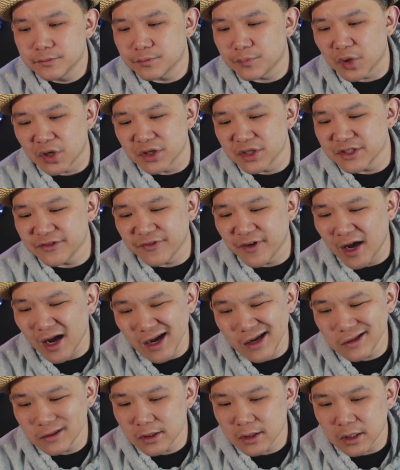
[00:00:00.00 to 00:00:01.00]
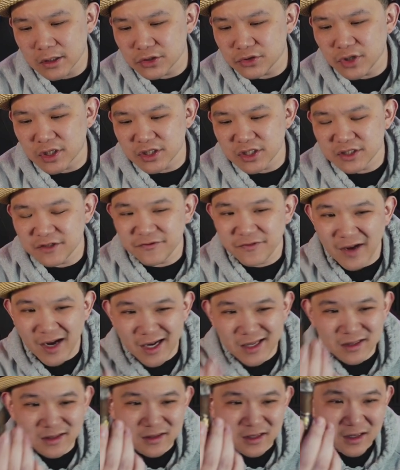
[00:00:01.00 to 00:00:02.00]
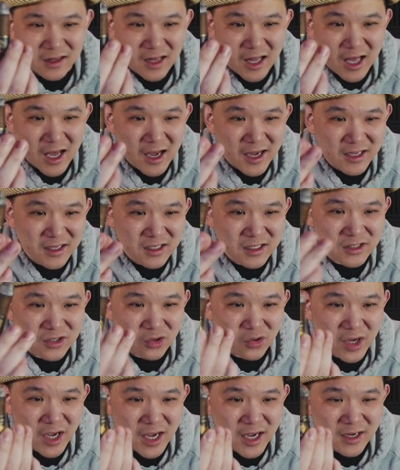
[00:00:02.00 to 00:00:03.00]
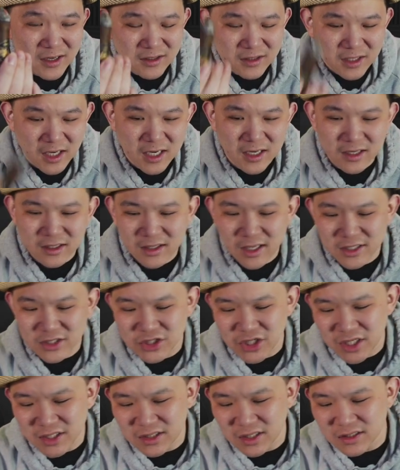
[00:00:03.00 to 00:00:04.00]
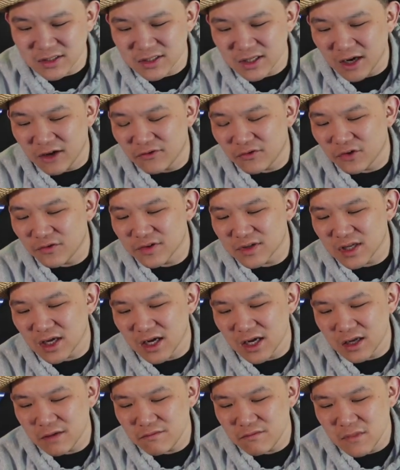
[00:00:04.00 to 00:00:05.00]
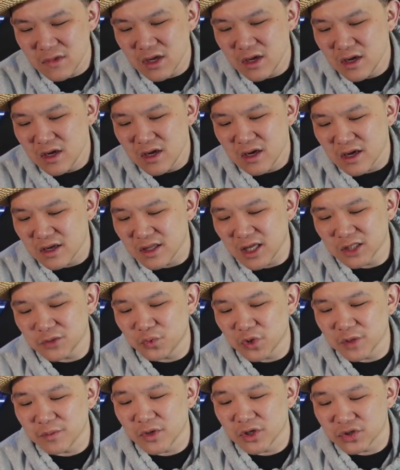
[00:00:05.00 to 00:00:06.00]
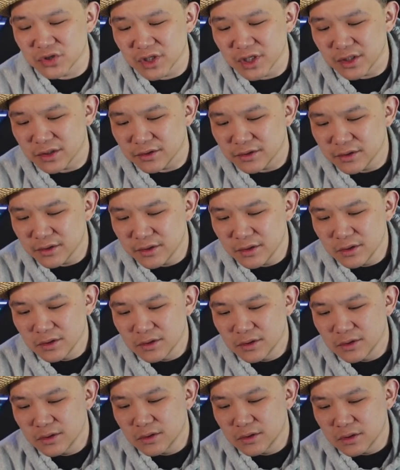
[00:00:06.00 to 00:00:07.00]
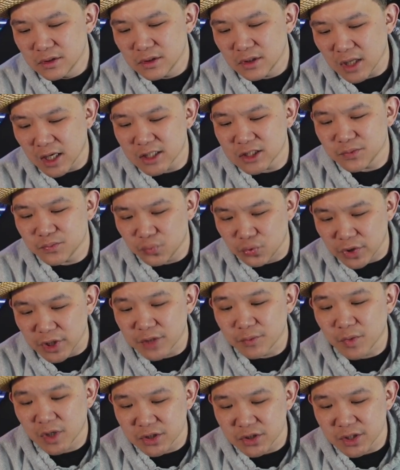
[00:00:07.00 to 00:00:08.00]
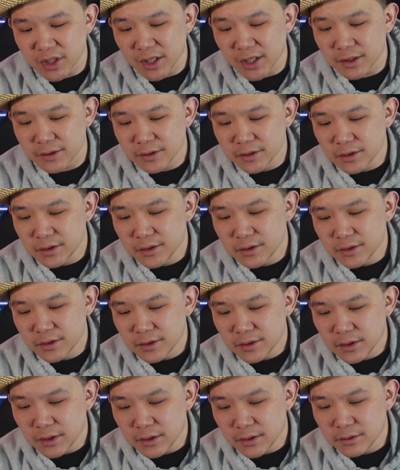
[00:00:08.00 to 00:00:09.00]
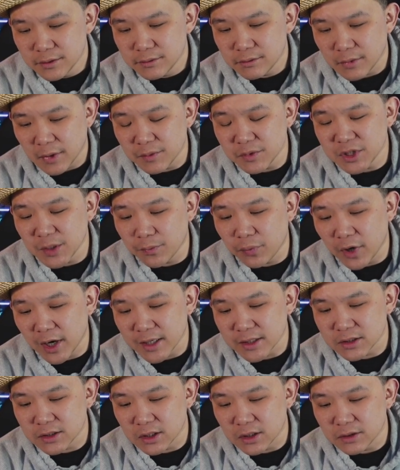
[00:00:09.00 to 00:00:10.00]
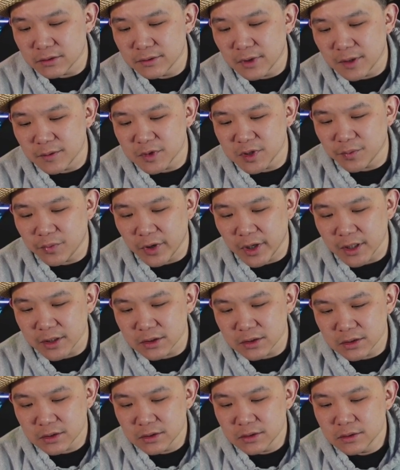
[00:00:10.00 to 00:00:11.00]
Burns fine, construction's fine, the line is okay, kind of adjusts itself over time, and that's pretty much it. That's pretty much it. I'm surprised though. I'm surprised.